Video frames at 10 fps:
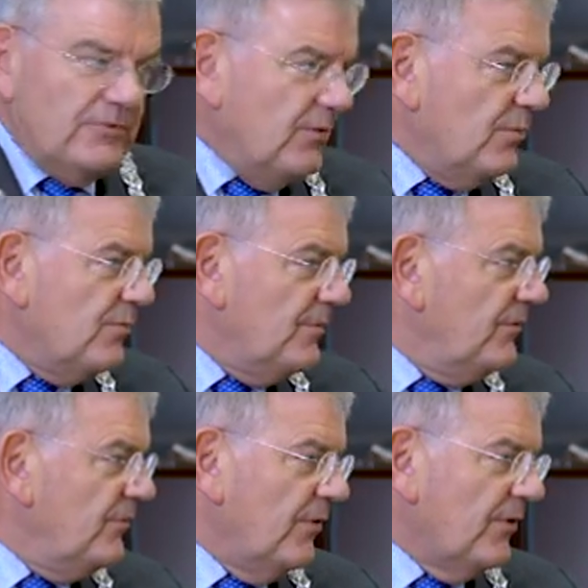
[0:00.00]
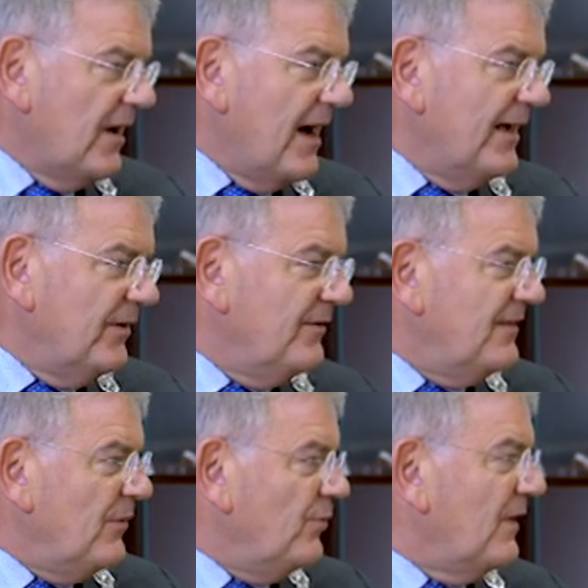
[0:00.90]
woman or guy
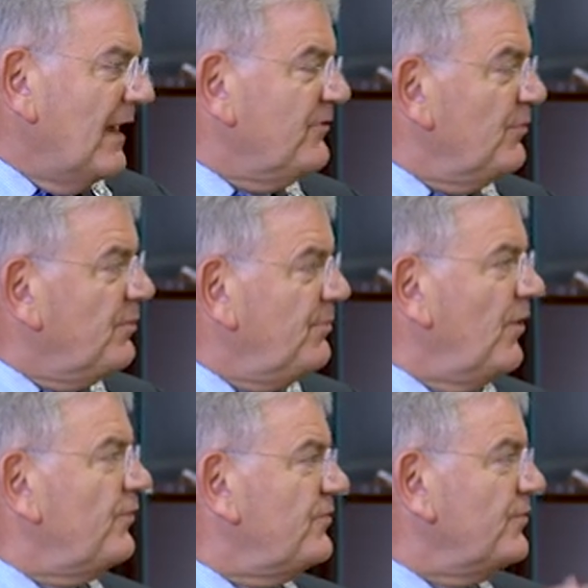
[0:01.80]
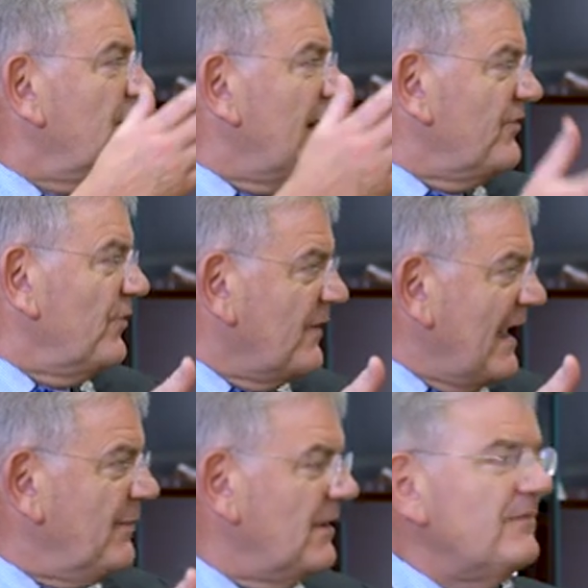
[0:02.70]
they would like to propose to the national
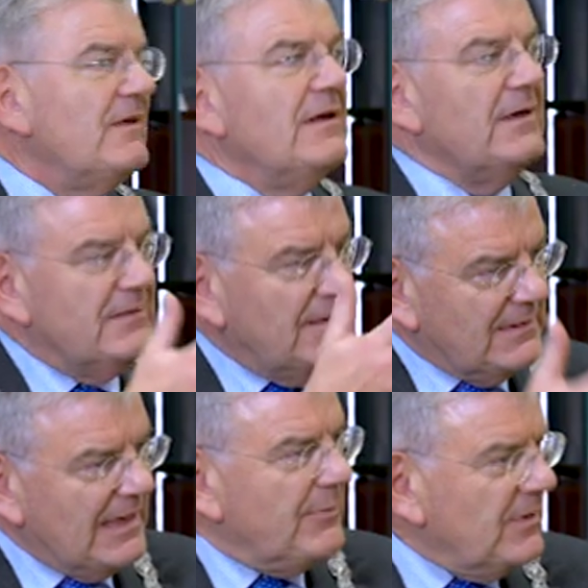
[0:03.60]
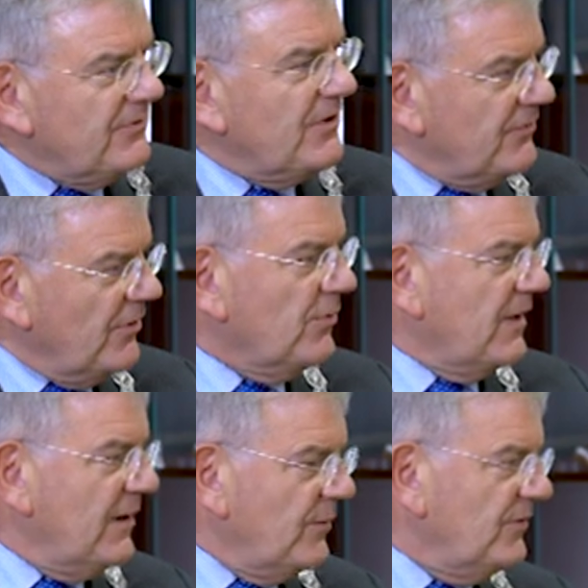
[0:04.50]
cabinet. Then the cabinet says,
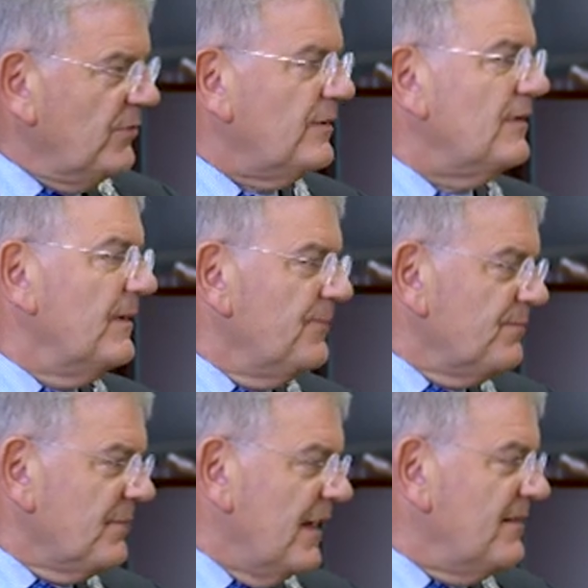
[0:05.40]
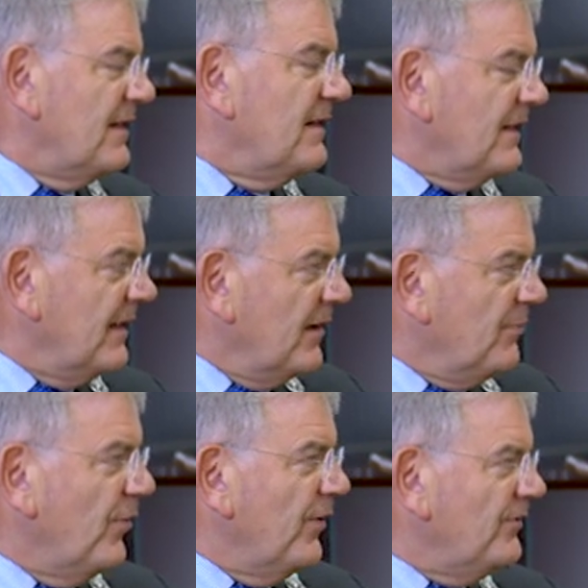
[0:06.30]
okay, we do it. And then the king
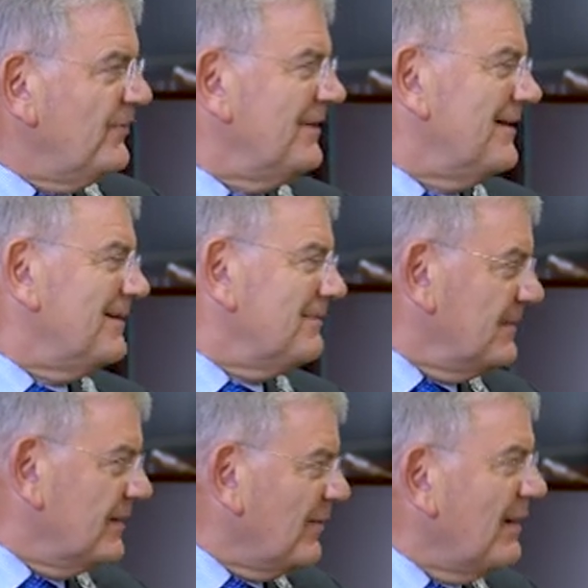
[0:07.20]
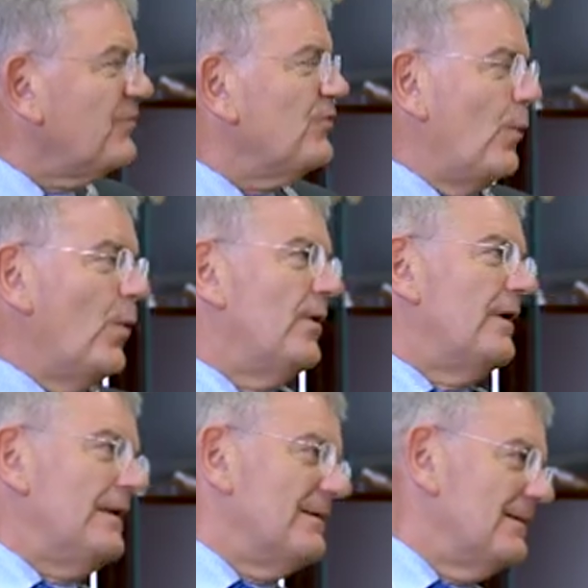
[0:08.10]
appoints, and then I'm sworn
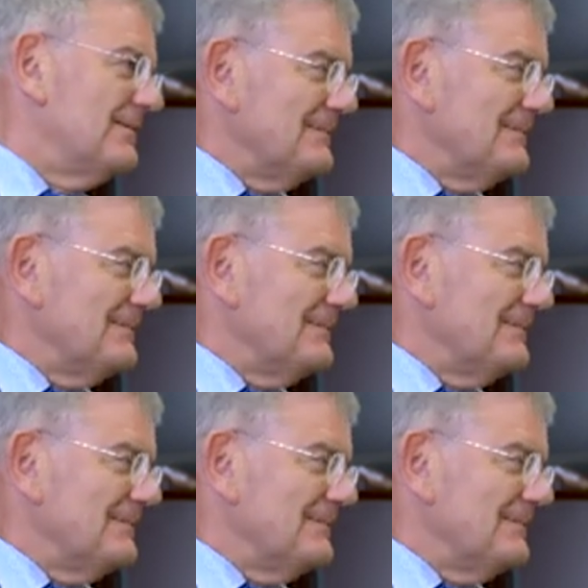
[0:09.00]
in.